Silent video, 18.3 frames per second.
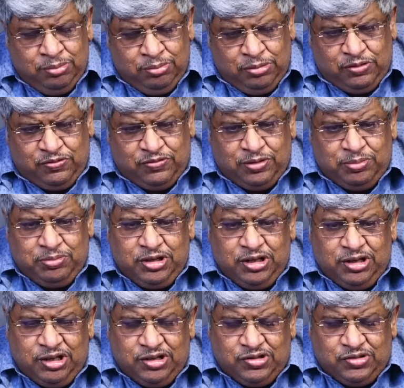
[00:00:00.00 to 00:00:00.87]
but from
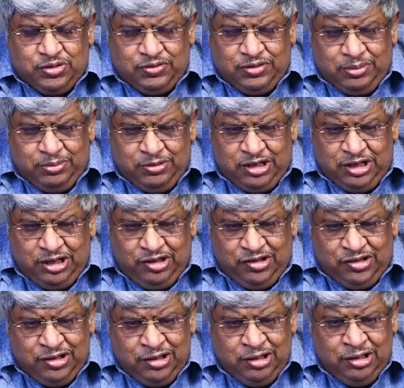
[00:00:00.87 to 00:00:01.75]
the rest of
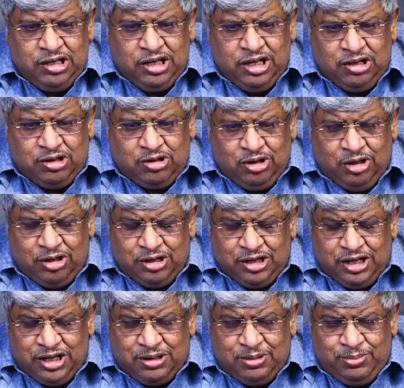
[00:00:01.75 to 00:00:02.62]
Emirates, can
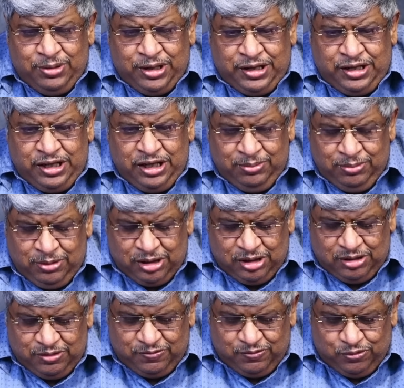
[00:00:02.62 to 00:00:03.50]
contact my team
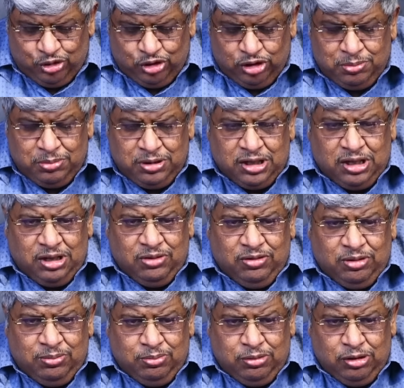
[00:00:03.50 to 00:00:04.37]
at the phone number
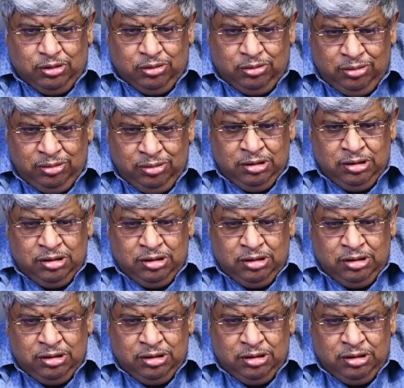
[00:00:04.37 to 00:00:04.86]
given below.